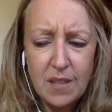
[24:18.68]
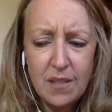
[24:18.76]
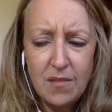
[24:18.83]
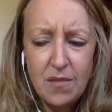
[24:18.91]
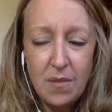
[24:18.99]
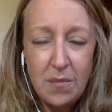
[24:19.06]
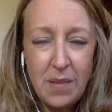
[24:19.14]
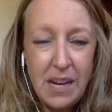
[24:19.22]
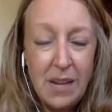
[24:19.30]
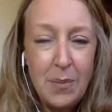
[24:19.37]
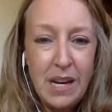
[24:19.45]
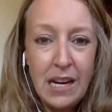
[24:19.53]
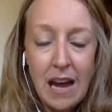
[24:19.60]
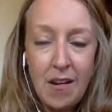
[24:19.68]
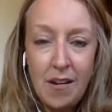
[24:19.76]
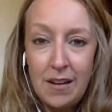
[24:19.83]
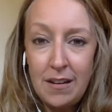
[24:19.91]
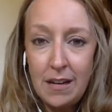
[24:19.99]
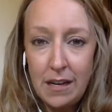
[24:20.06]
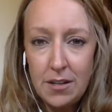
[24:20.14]
For me, being out
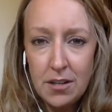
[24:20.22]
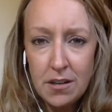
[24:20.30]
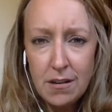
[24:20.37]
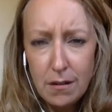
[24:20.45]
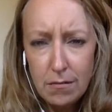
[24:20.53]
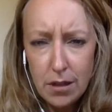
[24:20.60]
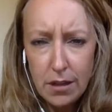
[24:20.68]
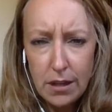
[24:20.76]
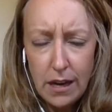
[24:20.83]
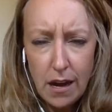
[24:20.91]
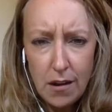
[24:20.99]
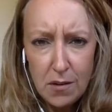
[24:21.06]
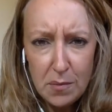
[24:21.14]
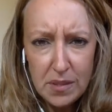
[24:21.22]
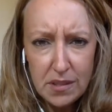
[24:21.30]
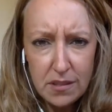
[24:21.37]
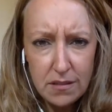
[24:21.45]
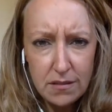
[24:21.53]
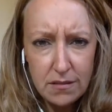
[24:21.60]
in nature really helps.